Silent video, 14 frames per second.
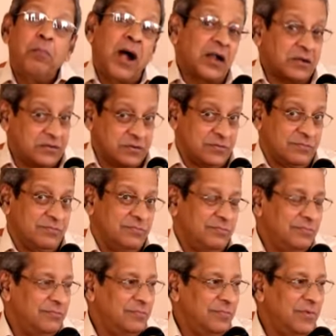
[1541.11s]
But
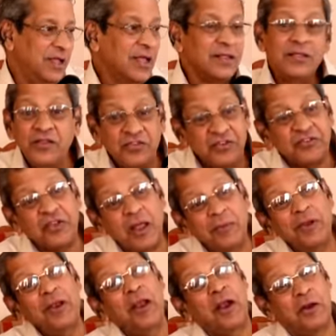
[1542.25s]
this is
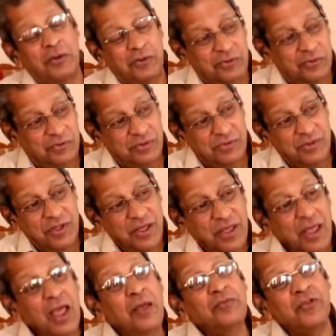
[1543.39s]
Tamil Nadu.
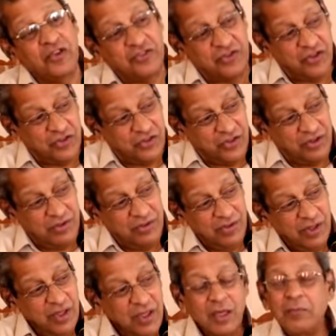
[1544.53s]
MJ says,
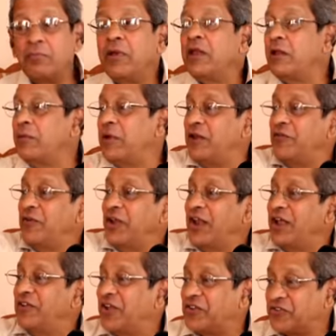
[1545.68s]
many
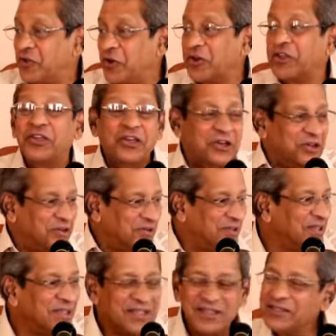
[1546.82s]
villagers are here.
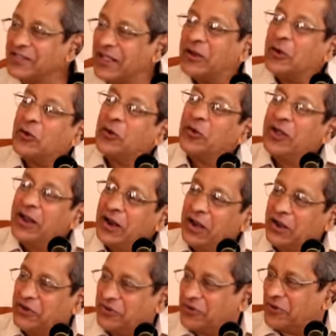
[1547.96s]
They don't know
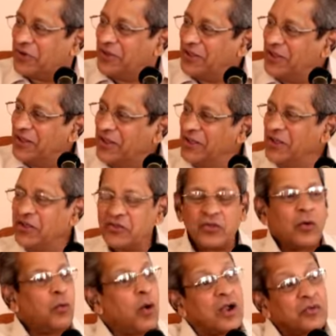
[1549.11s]
English.
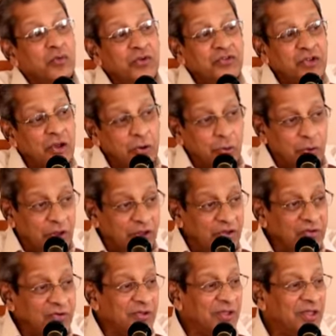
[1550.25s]
So what we shall do
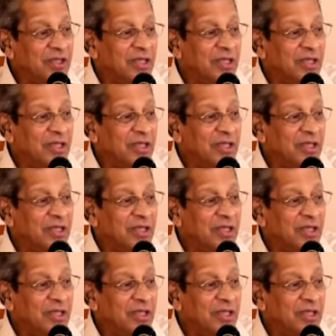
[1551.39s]
is,